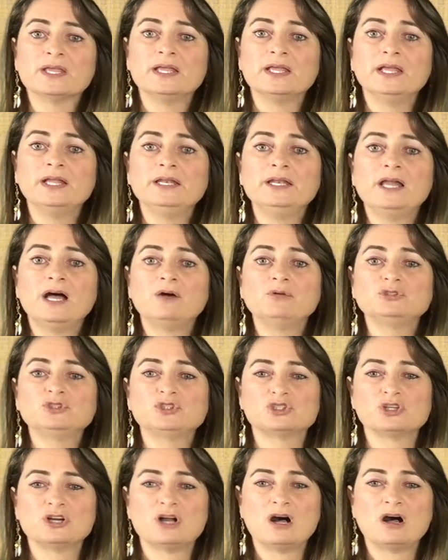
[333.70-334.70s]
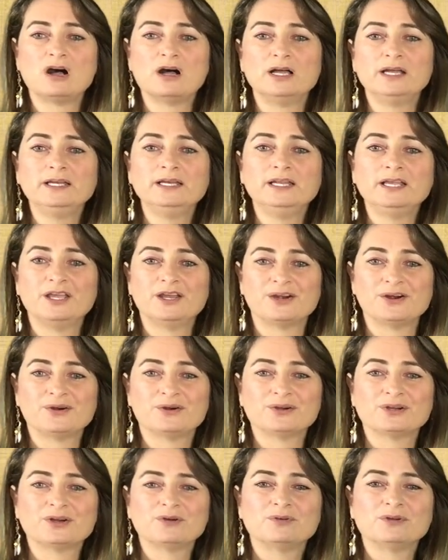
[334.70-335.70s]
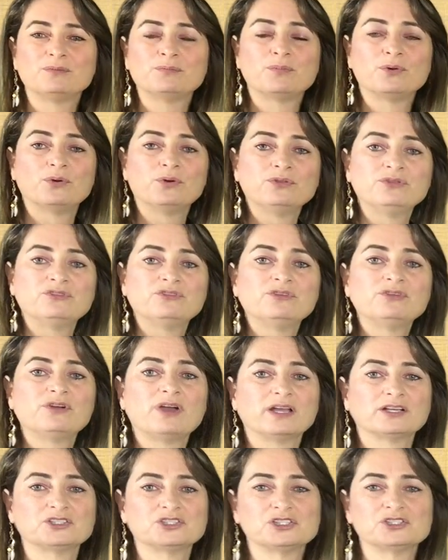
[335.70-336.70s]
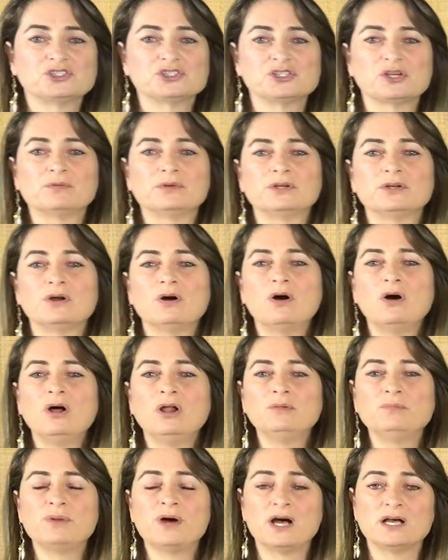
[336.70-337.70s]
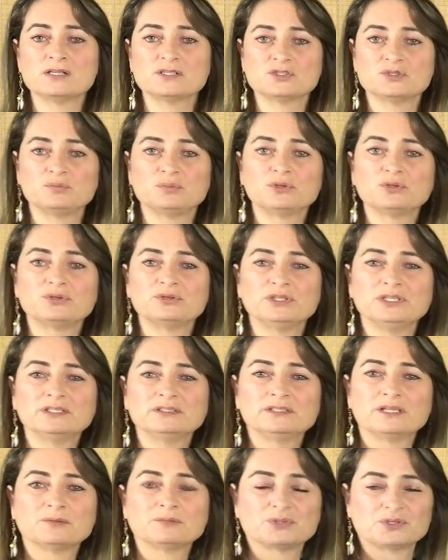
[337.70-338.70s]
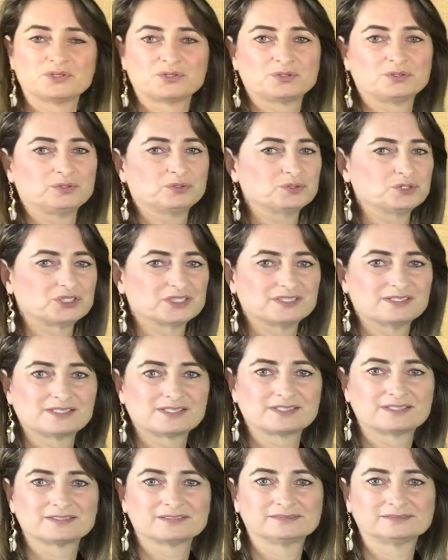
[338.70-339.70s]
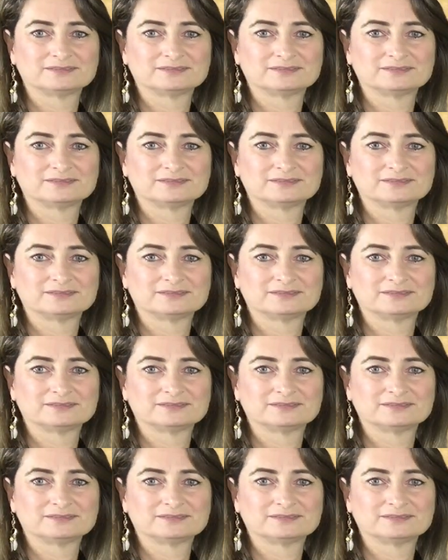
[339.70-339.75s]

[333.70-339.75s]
and now draw an arrow going both directions showing all possible real number solutions.